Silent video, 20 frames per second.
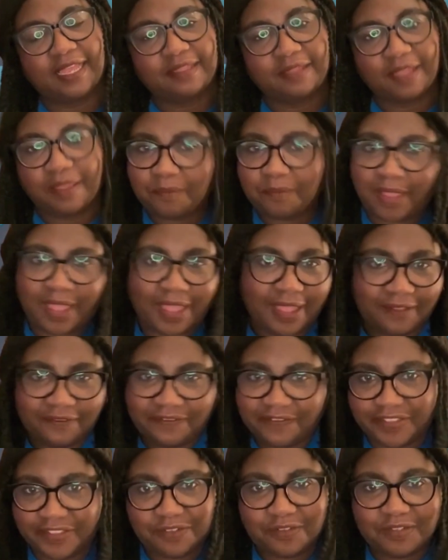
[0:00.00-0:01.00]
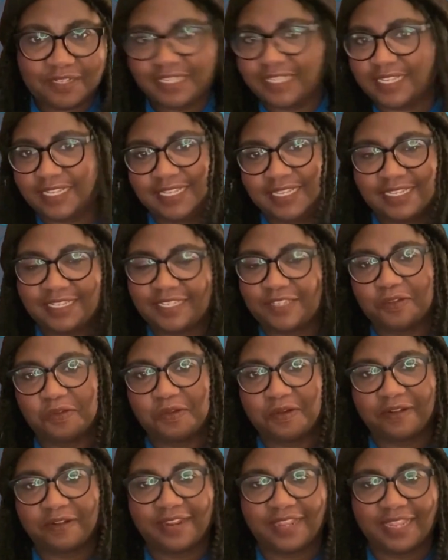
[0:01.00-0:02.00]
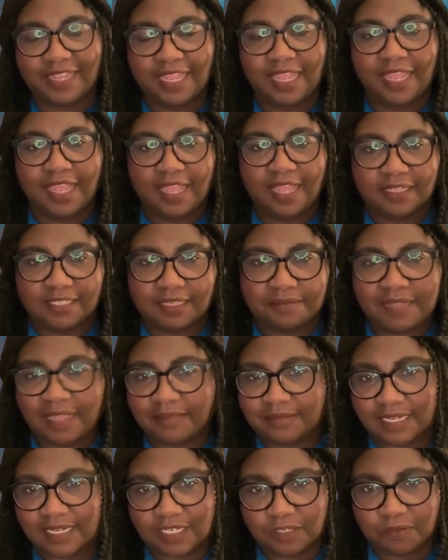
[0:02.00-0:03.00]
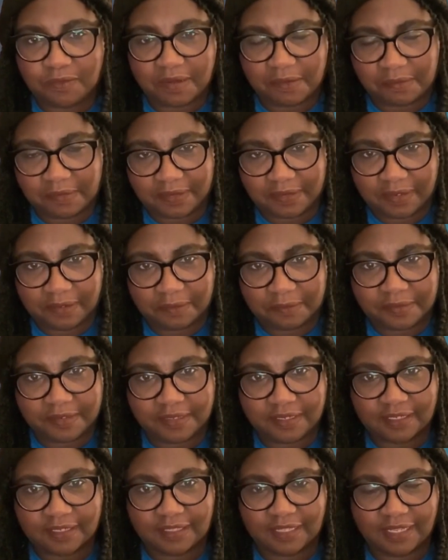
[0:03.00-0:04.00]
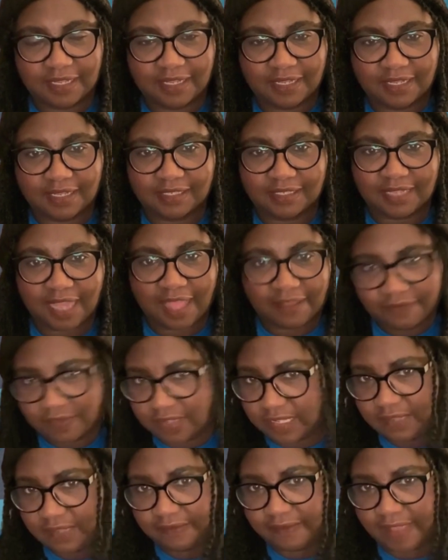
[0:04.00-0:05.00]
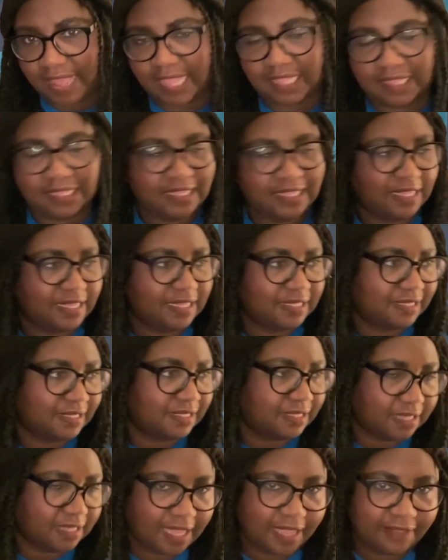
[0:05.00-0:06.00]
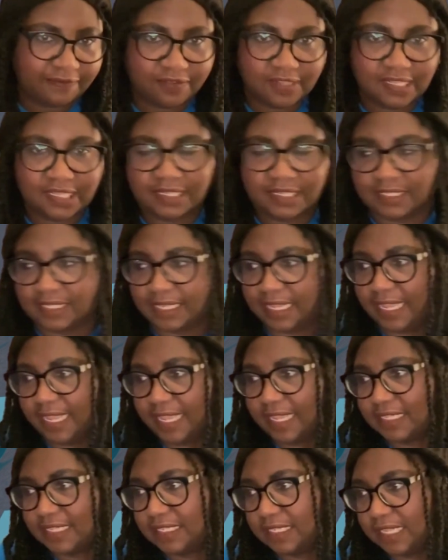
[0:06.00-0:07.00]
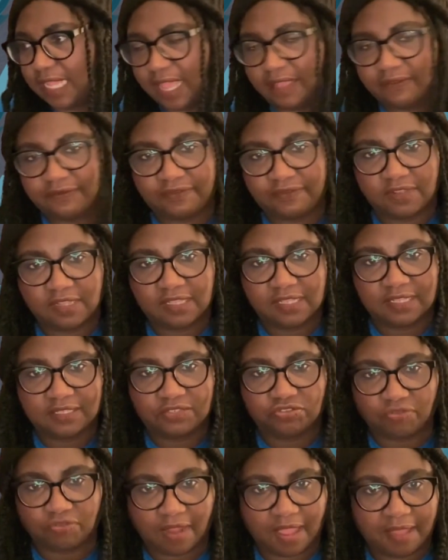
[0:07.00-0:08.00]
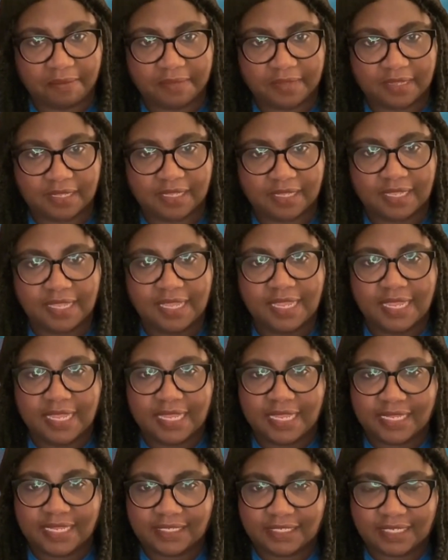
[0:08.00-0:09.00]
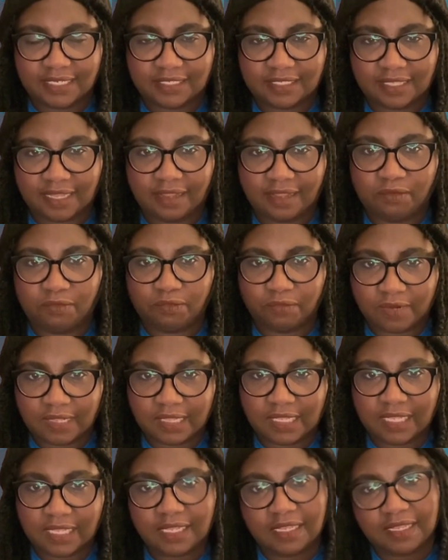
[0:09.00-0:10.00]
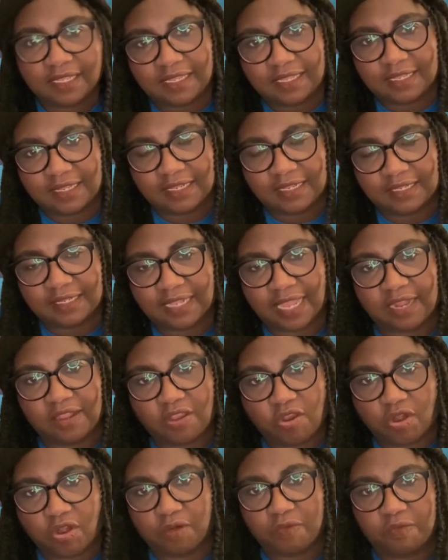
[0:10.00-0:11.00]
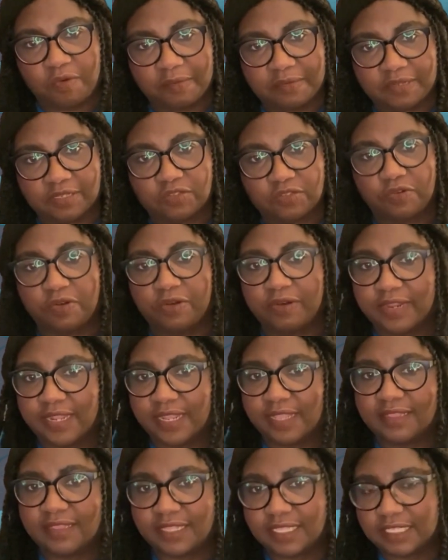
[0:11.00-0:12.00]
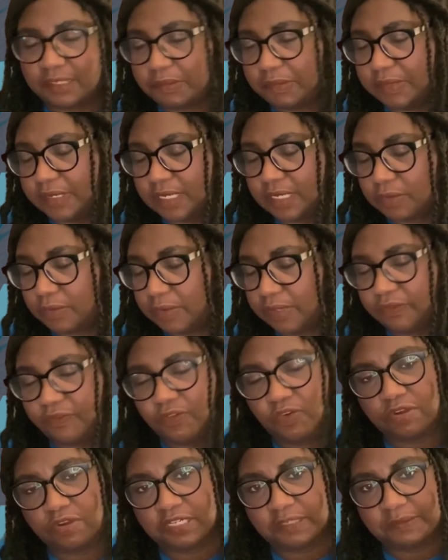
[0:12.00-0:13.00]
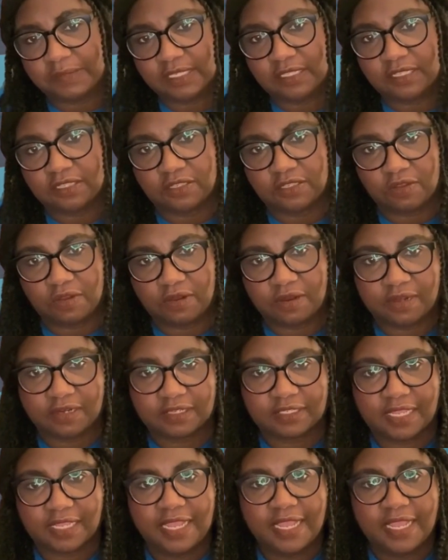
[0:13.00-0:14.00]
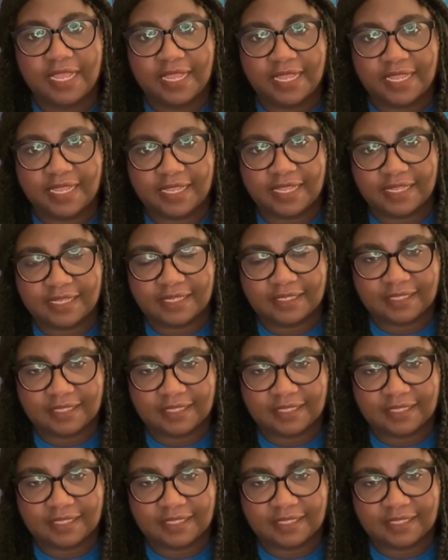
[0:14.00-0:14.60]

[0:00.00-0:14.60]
my feel-good story. Sometimes I just want to read a book that is not full of violence, not full of sex, not full of drama. It's just a really good, kind of heartwarming story. And this book, Where the Forest Meets the Stars, is